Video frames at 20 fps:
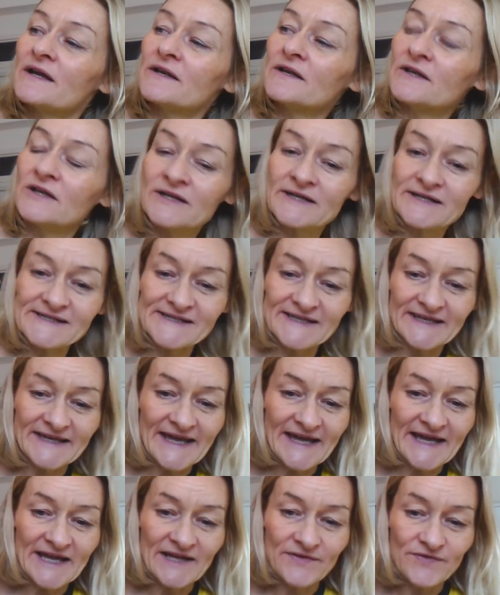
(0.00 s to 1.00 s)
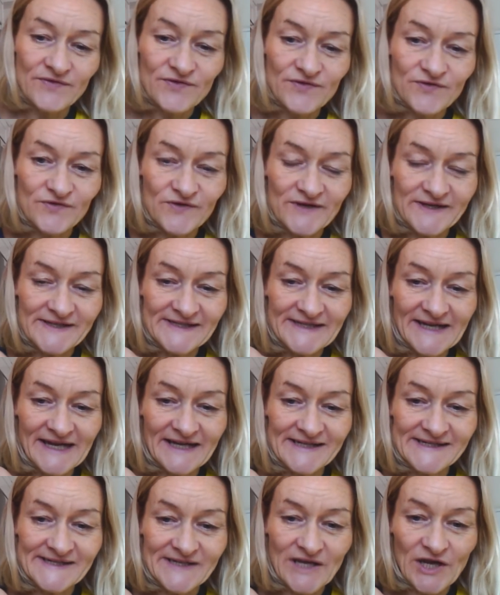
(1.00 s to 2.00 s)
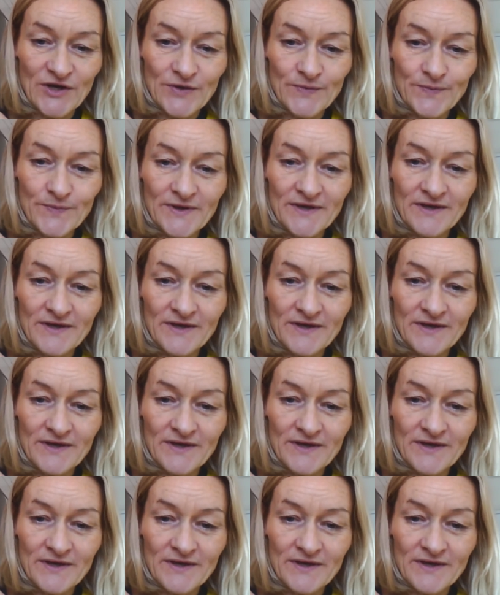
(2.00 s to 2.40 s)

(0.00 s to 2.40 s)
looks again through his telescope.